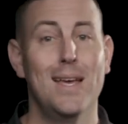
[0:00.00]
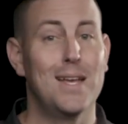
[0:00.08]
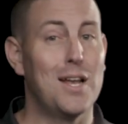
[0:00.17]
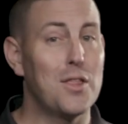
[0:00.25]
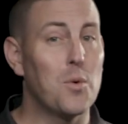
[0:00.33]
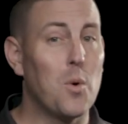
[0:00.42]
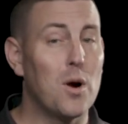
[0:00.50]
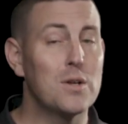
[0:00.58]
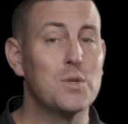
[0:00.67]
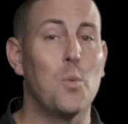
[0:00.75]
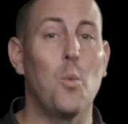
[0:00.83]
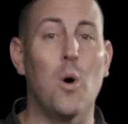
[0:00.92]
In other
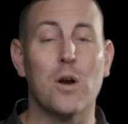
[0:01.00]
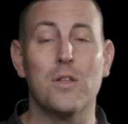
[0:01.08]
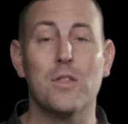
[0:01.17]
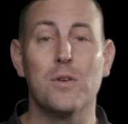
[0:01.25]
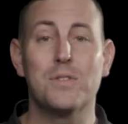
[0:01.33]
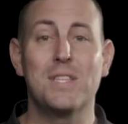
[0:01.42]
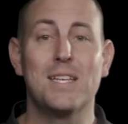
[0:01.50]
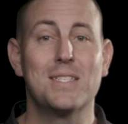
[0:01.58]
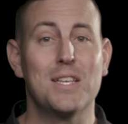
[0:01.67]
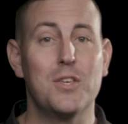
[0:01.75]
words, what are those things that